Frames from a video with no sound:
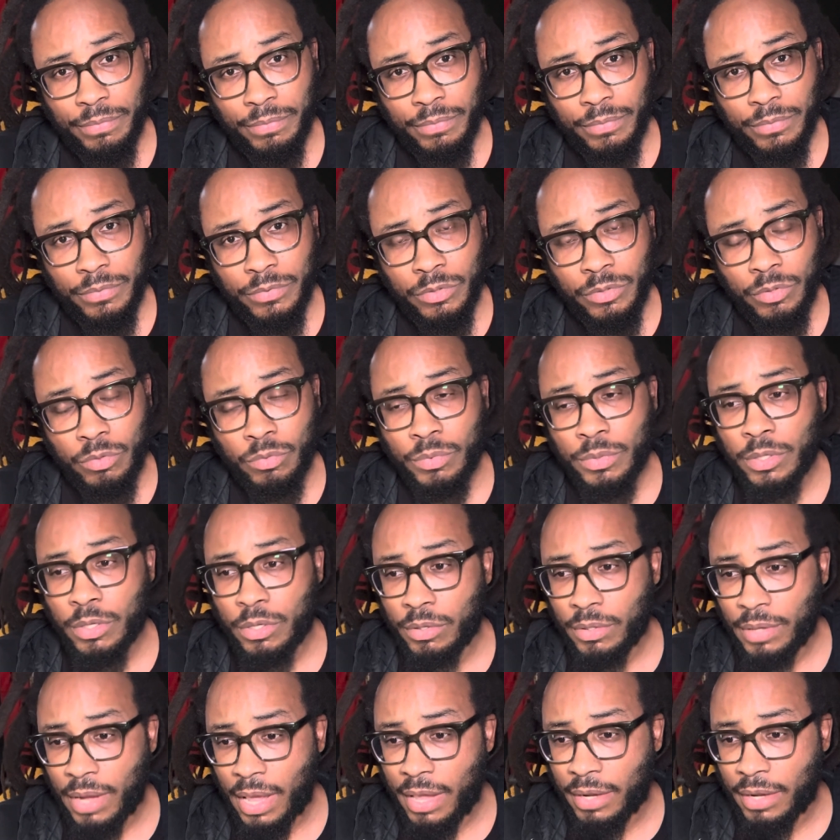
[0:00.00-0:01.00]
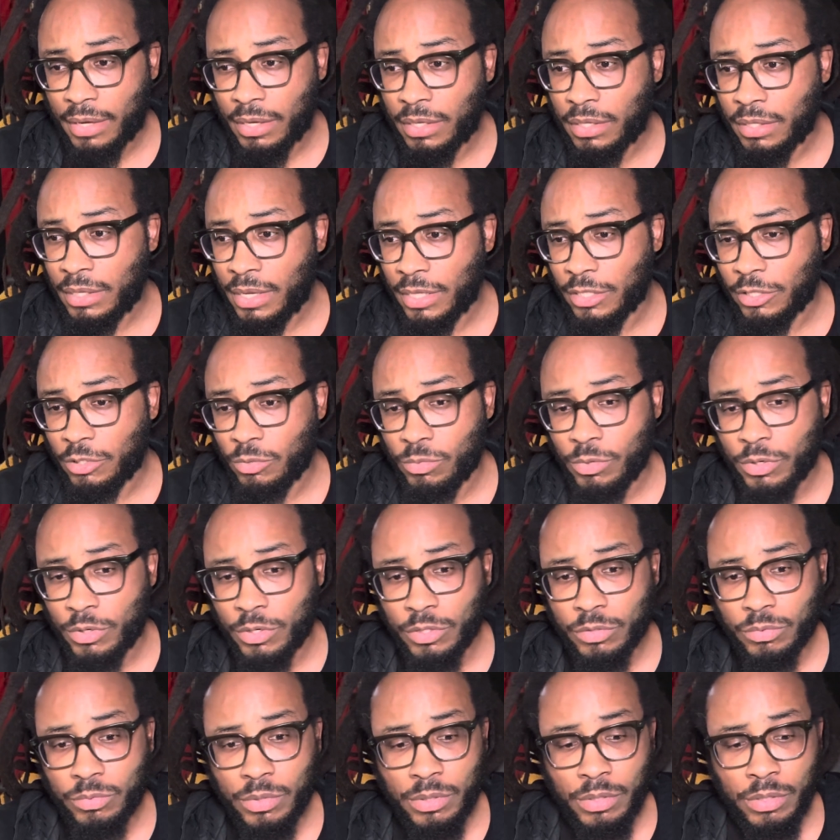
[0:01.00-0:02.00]
So we learn how to connect the
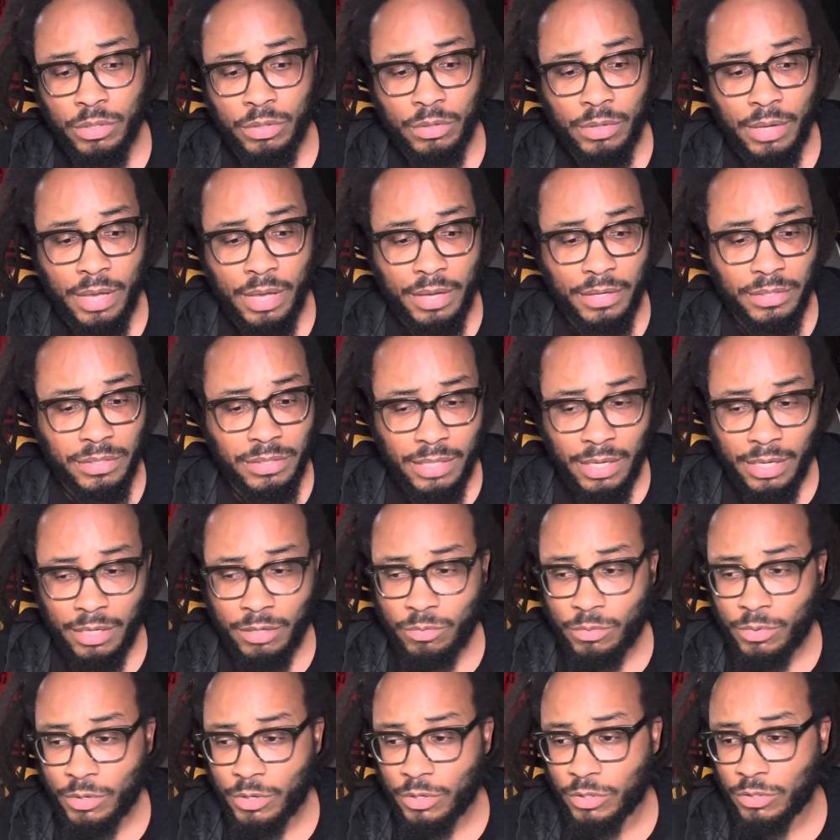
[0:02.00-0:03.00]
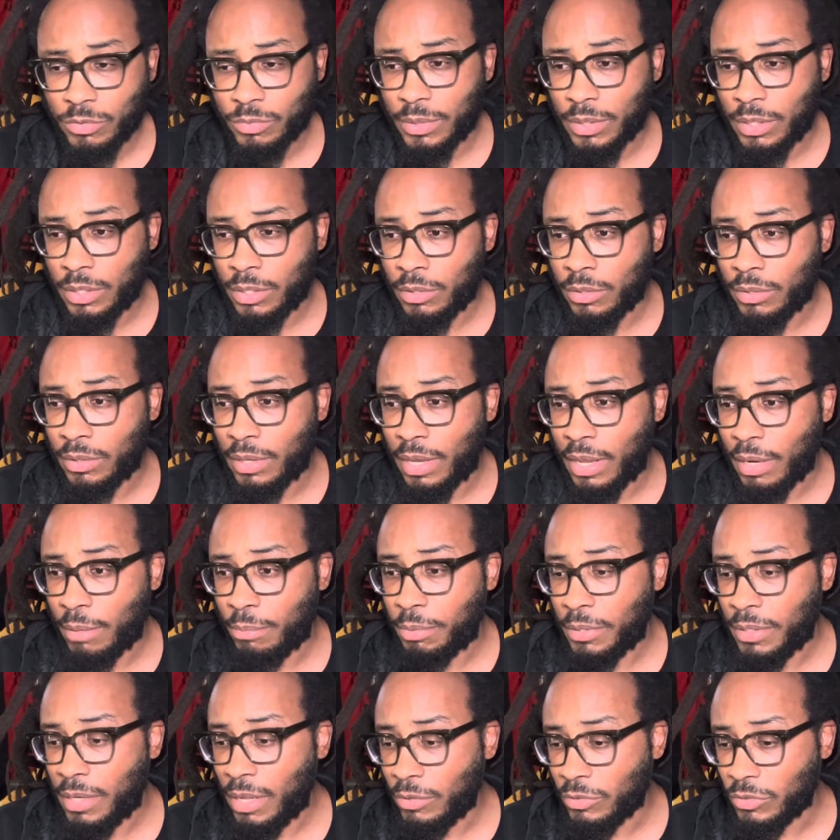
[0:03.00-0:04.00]
words, we learn how to say the words, we learn how to
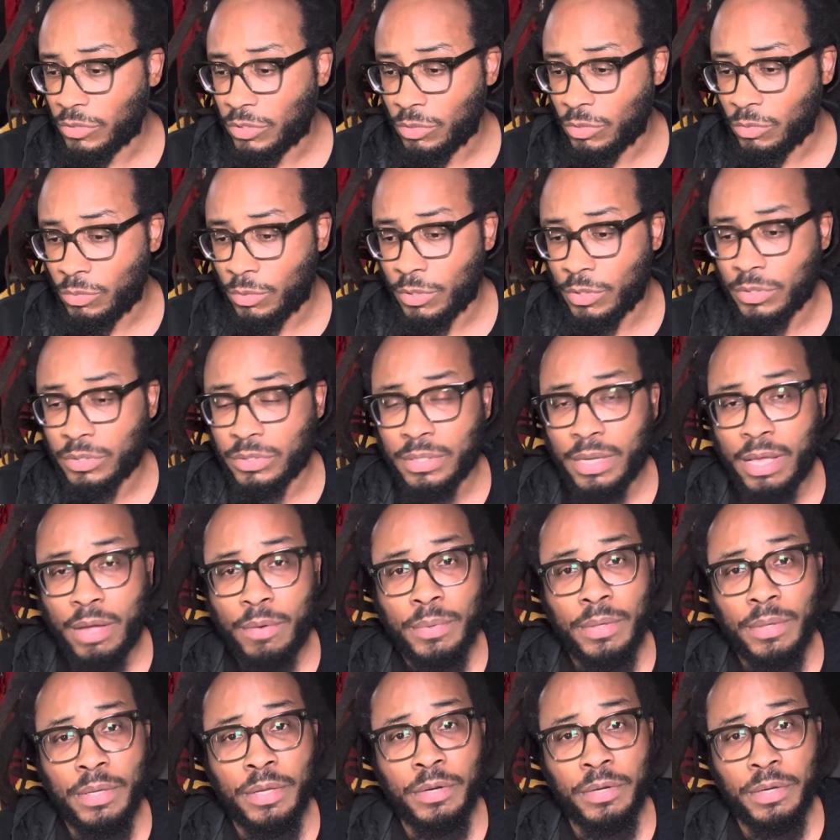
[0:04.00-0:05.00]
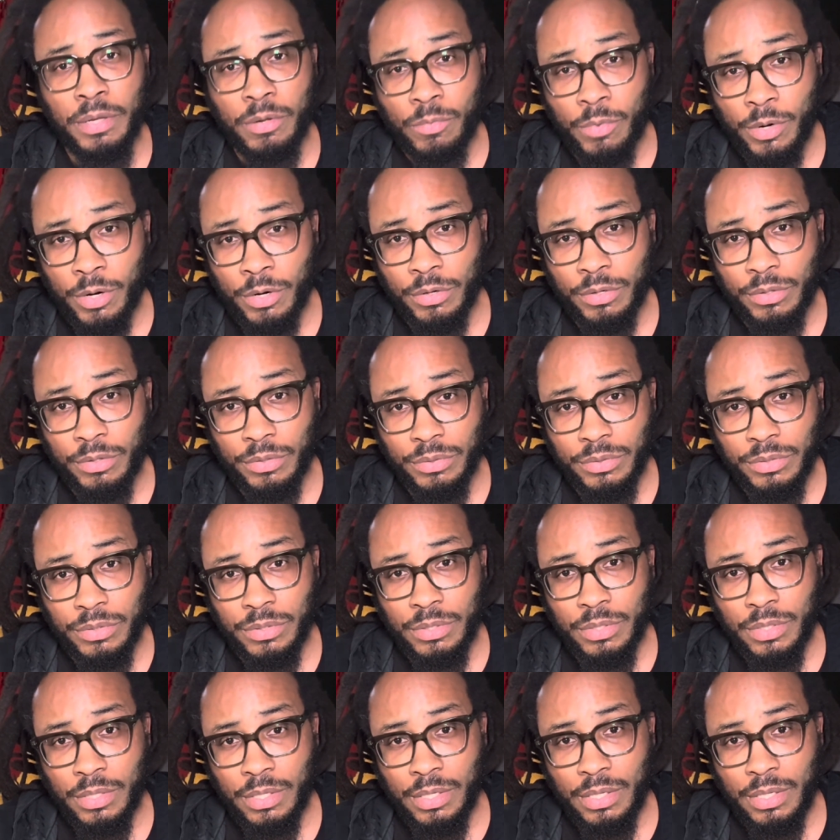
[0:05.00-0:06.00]
pronounce the words. Now we're learning words.
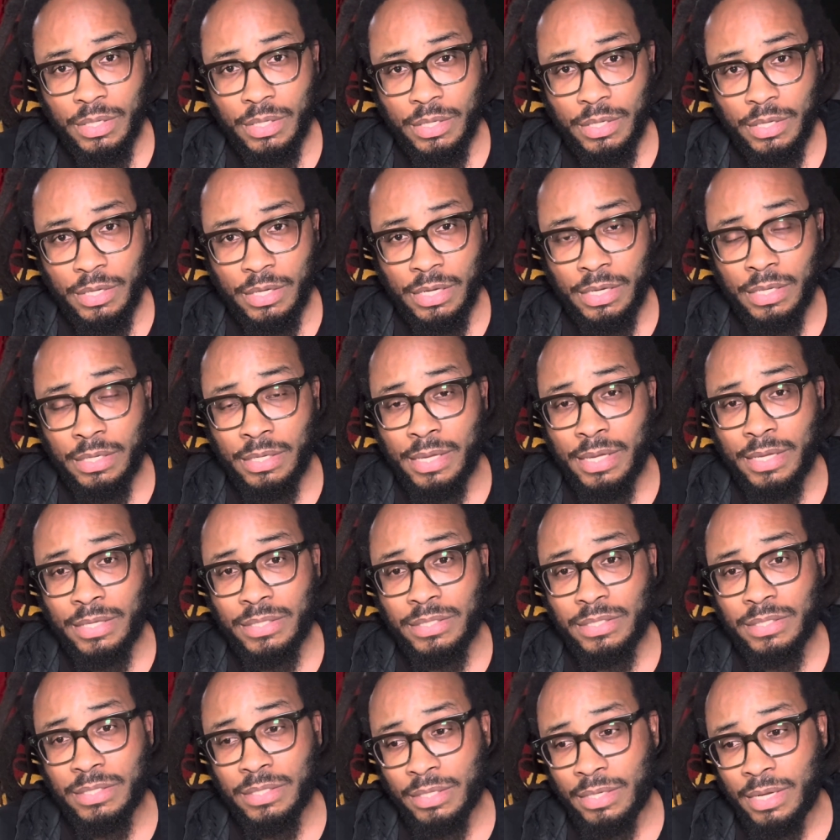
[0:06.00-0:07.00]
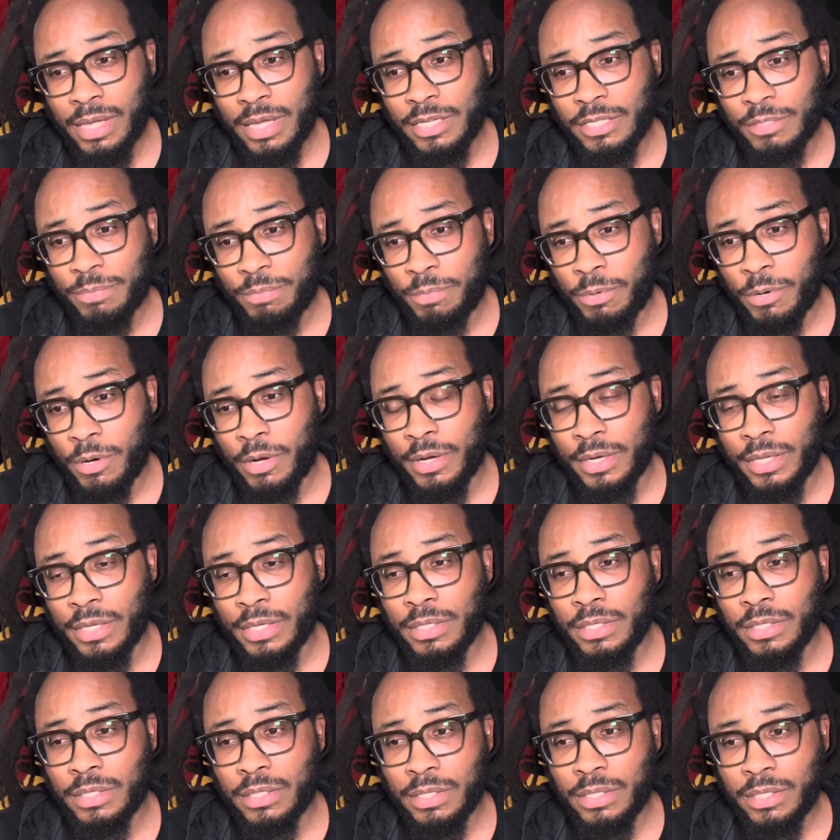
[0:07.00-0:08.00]
And that's the next part.
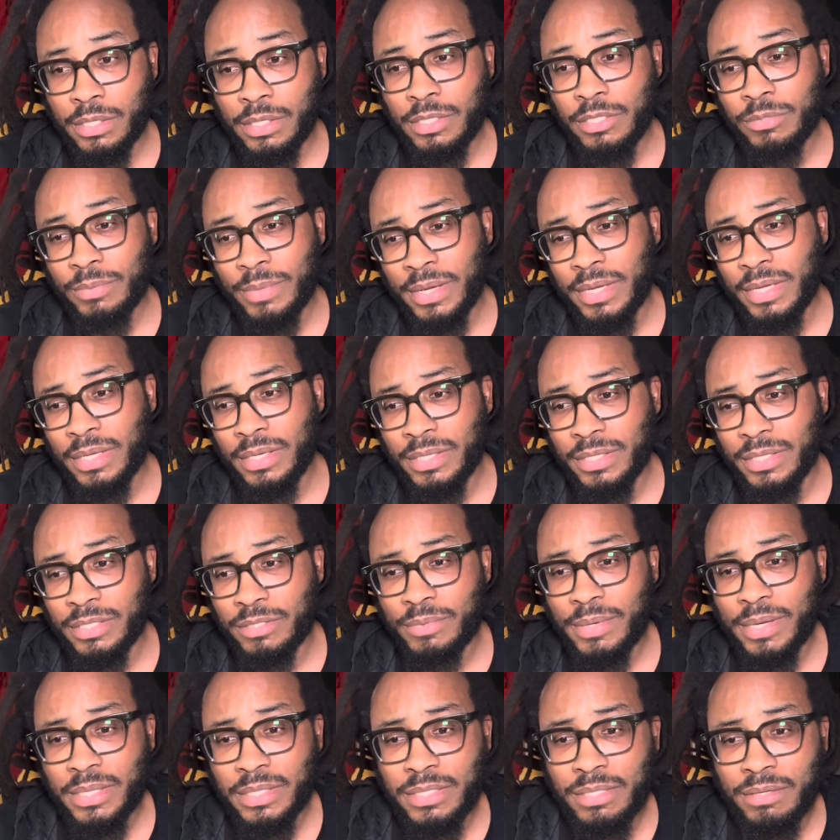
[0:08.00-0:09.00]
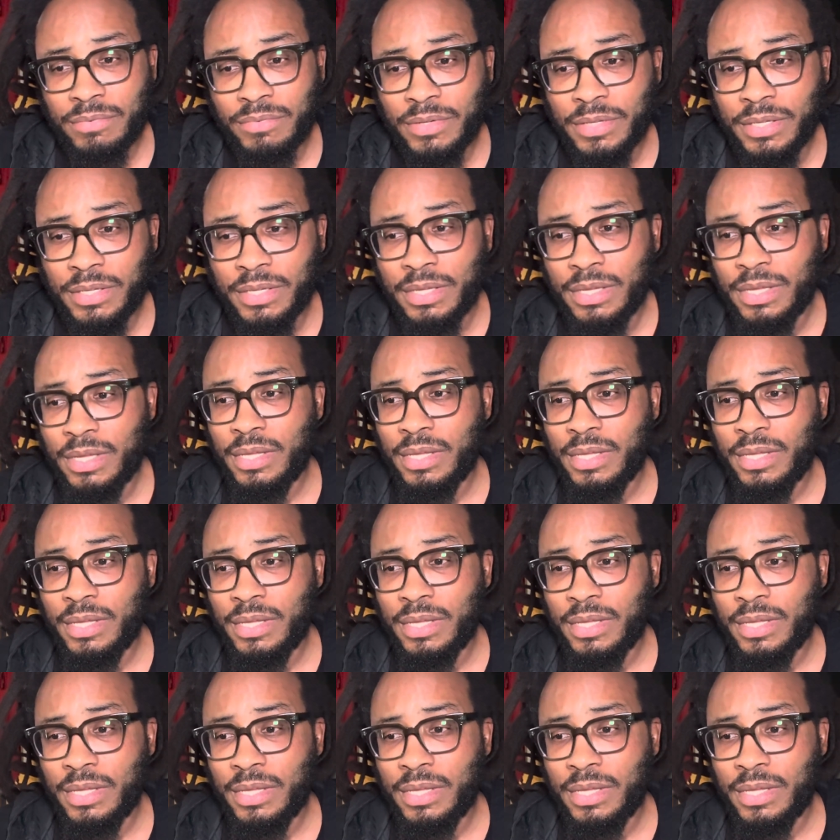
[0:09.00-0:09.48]
And Kiswahili is relatively